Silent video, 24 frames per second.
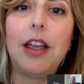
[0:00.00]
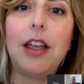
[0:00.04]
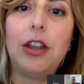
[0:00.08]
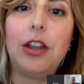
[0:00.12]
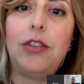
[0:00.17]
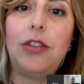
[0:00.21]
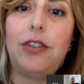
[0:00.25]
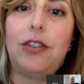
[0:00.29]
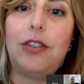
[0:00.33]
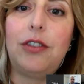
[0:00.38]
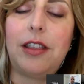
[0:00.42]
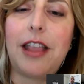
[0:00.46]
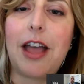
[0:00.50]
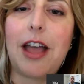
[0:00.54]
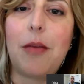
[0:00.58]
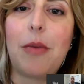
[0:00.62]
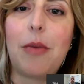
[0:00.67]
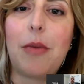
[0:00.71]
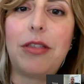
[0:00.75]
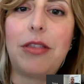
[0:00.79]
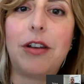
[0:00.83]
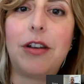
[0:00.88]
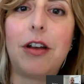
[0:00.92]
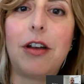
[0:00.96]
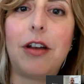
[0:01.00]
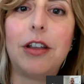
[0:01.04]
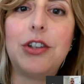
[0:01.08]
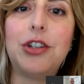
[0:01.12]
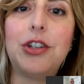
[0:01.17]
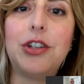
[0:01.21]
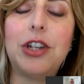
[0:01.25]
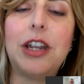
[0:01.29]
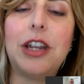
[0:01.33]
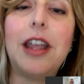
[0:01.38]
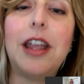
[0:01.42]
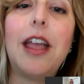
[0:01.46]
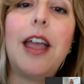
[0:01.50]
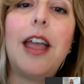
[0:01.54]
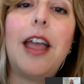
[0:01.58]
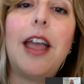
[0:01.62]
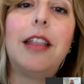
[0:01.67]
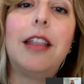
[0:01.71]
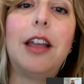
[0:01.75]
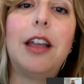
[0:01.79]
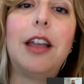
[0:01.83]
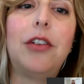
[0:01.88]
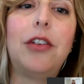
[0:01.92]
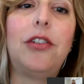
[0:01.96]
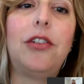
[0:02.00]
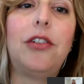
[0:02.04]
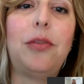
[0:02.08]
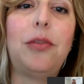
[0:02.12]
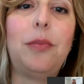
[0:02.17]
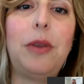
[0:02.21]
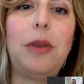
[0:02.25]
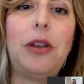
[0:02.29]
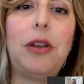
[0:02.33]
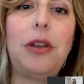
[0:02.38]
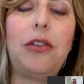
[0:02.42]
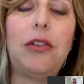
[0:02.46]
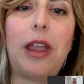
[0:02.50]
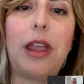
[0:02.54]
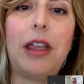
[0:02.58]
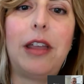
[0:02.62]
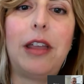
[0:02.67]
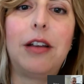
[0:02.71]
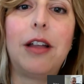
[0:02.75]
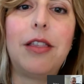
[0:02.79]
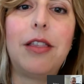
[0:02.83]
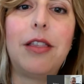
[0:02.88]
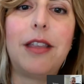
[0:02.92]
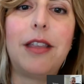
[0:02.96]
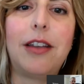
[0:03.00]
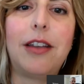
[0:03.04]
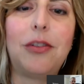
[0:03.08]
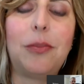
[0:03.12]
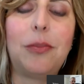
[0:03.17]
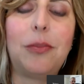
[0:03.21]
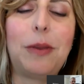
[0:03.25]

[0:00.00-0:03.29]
using that methodology and let your SMEs weigh in on things.